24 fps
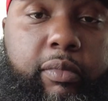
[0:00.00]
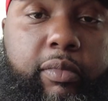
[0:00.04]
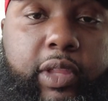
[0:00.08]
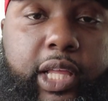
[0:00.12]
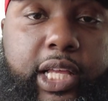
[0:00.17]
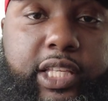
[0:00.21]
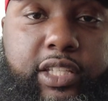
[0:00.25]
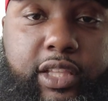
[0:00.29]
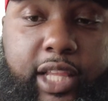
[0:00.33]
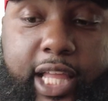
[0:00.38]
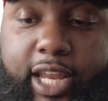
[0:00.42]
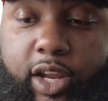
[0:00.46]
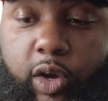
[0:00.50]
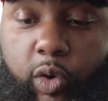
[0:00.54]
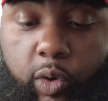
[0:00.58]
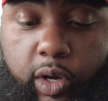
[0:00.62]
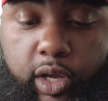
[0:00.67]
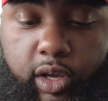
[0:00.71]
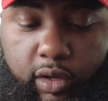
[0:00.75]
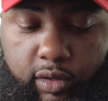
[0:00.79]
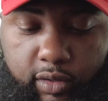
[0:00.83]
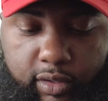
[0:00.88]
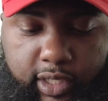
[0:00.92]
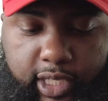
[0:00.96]
That's a lot of
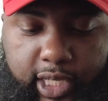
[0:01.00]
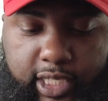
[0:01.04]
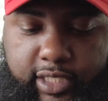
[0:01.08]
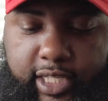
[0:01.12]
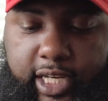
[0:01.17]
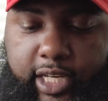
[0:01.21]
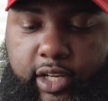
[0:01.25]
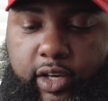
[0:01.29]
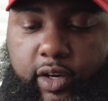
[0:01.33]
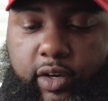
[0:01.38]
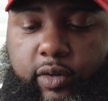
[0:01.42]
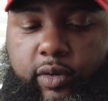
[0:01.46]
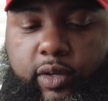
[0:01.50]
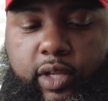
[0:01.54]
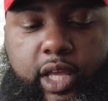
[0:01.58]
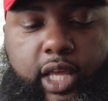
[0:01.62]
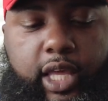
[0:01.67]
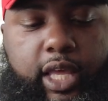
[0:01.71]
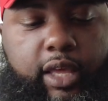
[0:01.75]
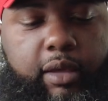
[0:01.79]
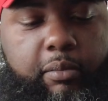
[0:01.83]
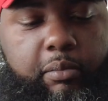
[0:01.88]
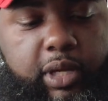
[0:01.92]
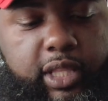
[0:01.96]
oil. Yes, I know.
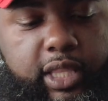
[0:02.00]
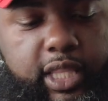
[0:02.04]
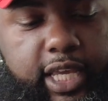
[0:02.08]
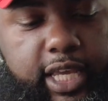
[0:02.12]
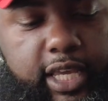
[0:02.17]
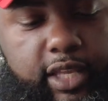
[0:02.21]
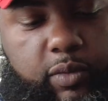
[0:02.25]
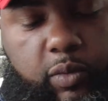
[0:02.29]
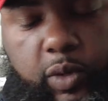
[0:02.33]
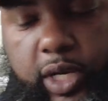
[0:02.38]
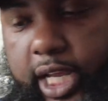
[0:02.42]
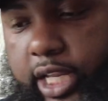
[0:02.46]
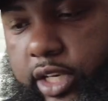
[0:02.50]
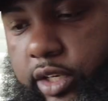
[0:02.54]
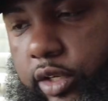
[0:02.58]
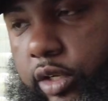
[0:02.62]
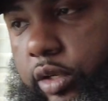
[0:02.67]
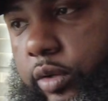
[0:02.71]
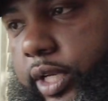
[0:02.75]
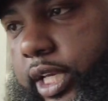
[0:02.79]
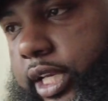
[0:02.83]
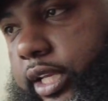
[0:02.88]
But then what I do